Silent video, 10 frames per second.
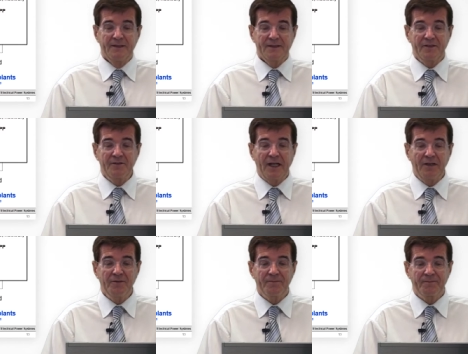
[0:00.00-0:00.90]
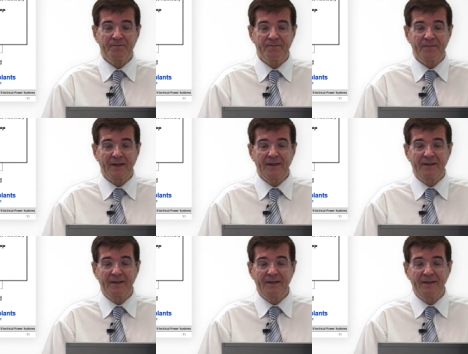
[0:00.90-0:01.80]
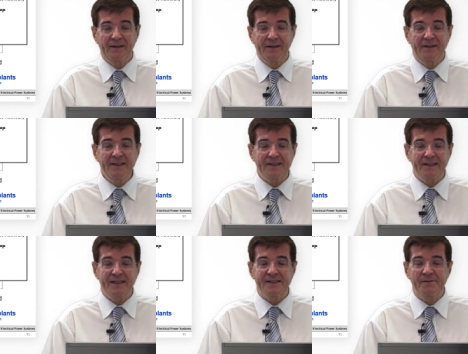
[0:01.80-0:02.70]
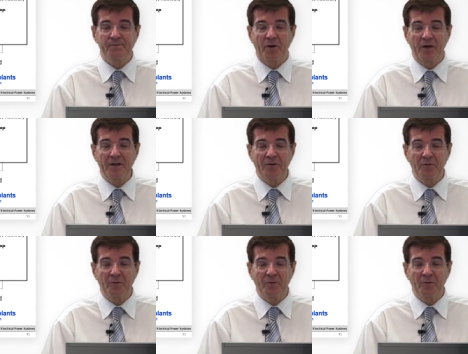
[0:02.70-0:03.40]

So now, this is the point